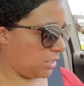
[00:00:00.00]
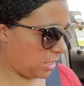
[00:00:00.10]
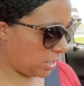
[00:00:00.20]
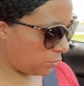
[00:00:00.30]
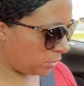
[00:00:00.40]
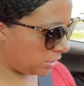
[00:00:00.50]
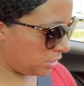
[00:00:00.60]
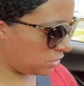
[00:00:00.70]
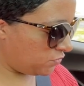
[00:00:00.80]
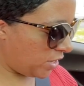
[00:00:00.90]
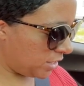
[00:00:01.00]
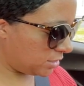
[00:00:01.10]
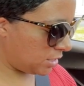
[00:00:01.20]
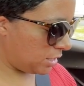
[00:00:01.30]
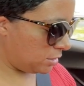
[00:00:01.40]
it really is facts
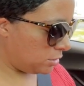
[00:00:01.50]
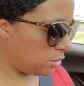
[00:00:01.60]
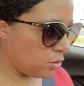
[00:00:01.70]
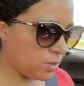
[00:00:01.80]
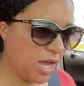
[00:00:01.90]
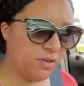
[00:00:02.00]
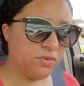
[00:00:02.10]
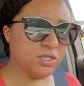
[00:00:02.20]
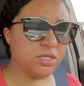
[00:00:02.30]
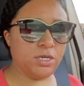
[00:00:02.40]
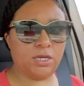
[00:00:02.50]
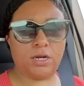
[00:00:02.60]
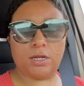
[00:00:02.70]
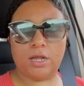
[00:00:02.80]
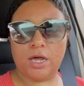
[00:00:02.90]
that you know life is kicking
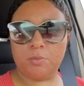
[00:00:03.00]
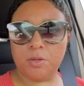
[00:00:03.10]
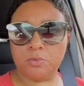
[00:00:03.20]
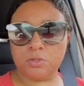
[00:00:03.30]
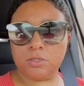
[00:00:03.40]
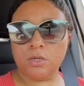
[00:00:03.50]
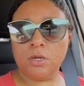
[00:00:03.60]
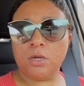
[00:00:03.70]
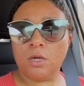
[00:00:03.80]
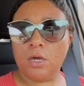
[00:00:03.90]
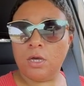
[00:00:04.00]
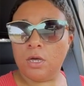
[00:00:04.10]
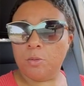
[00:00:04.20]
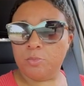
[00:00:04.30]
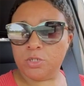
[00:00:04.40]
a lot of people's
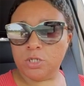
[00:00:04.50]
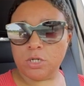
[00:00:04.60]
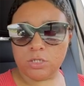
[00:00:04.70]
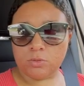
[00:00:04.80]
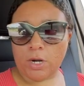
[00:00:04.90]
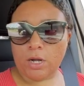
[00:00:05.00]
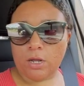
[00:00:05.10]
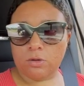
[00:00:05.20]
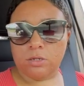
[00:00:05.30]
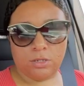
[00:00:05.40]
the right now